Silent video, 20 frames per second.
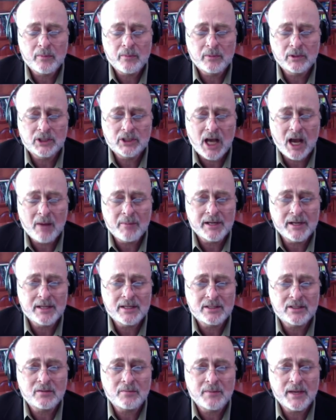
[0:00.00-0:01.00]
job it
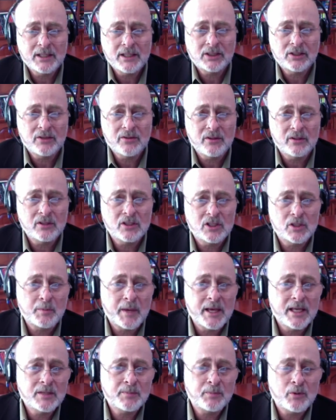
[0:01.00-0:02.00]
is to make sure that the
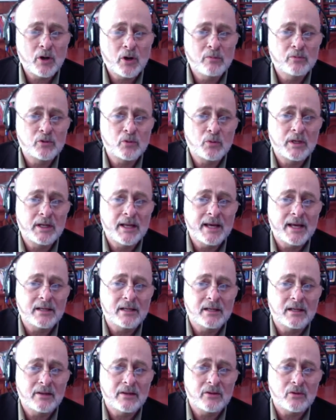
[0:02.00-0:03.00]
space probes we
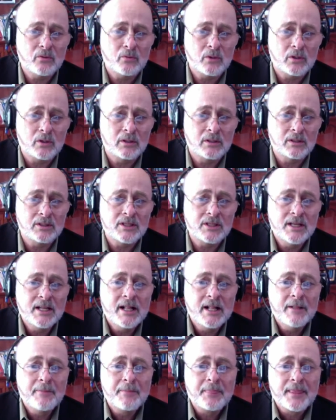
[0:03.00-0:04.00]
land on other worlds
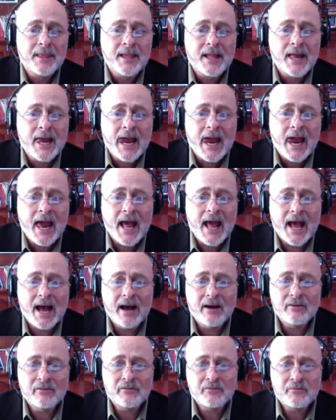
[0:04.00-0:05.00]

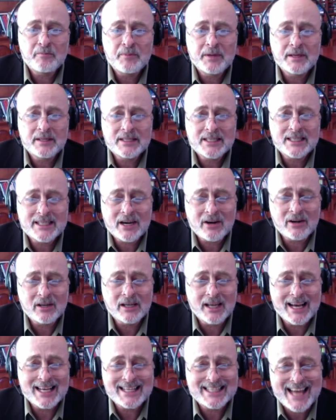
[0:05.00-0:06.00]
have been
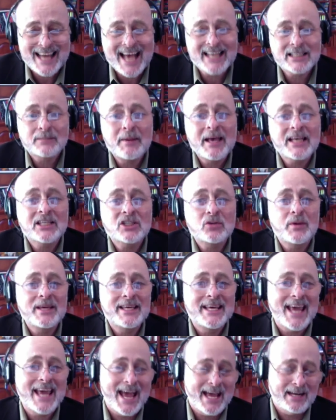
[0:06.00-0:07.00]
sterilized as best we
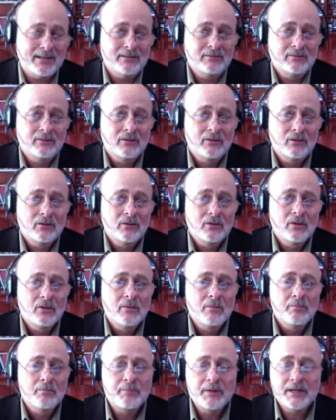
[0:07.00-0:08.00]
can,
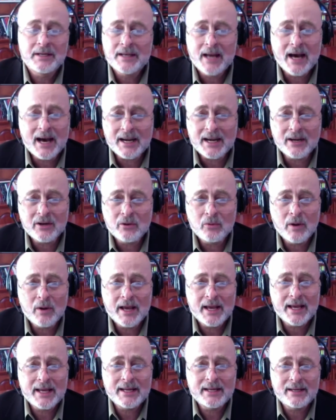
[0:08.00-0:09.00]
but not in a
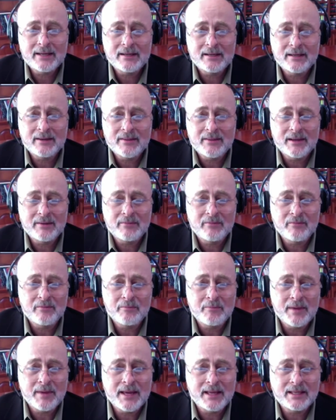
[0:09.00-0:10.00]
way that
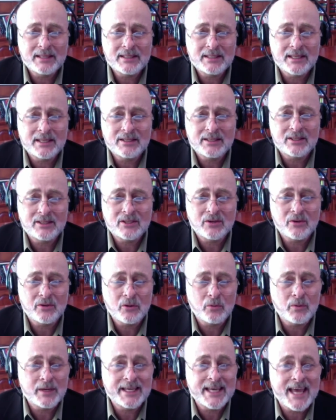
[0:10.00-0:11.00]
makes it so
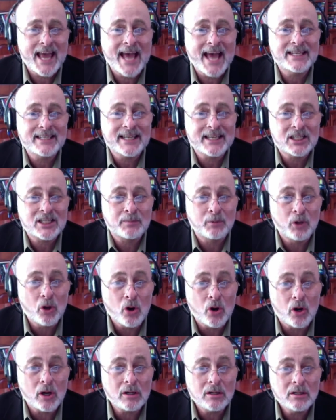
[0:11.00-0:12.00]
that we can't
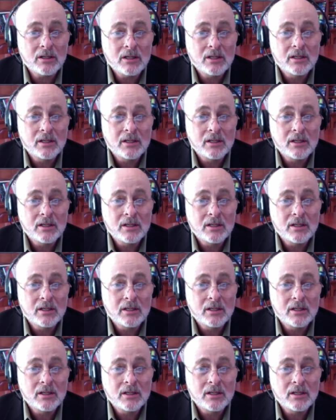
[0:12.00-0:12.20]
explore,